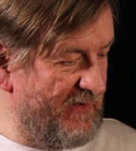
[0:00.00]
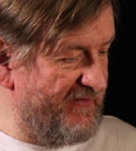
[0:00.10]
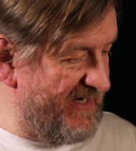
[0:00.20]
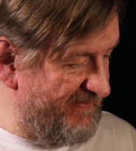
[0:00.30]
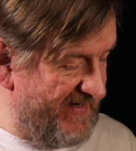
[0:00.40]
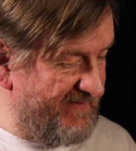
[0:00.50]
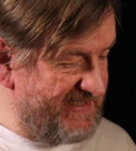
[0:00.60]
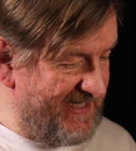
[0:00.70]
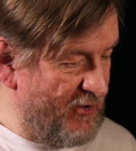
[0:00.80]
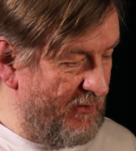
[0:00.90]
with. And I think
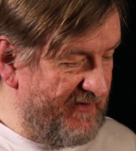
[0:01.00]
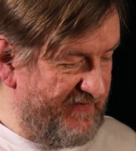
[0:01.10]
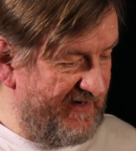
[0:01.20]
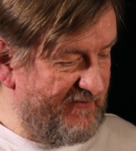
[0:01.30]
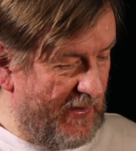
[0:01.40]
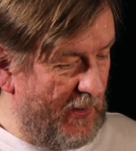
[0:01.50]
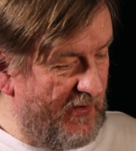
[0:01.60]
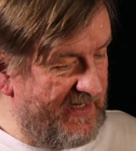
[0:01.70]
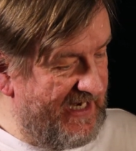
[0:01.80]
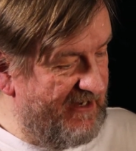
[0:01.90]
that's a common thing for a lot
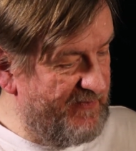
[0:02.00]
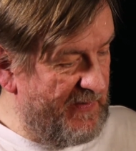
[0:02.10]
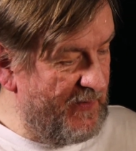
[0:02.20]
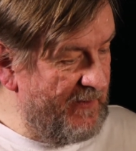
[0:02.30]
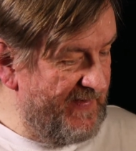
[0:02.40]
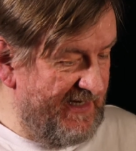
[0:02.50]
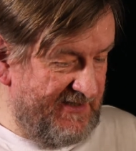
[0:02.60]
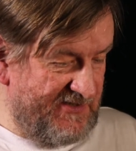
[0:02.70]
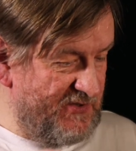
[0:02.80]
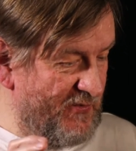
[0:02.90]
of creative people.
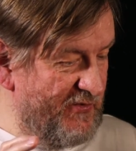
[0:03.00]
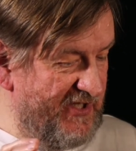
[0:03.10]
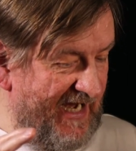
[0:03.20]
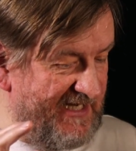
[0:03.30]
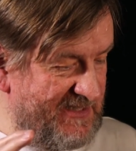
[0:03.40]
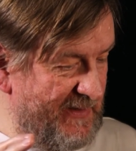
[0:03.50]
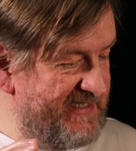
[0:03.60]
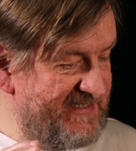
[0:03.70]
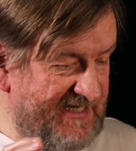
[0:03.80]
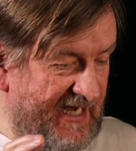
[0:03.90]
So you actually
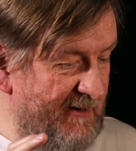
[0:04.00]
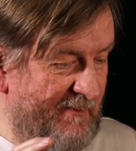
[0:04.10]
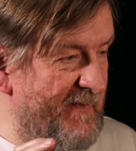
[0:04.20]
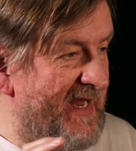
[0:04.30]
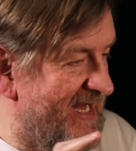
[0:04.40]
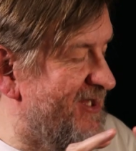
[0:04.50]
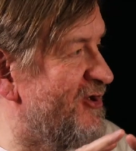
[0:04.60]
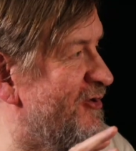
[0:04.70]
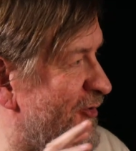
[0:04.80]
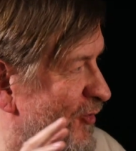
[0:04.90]
start making your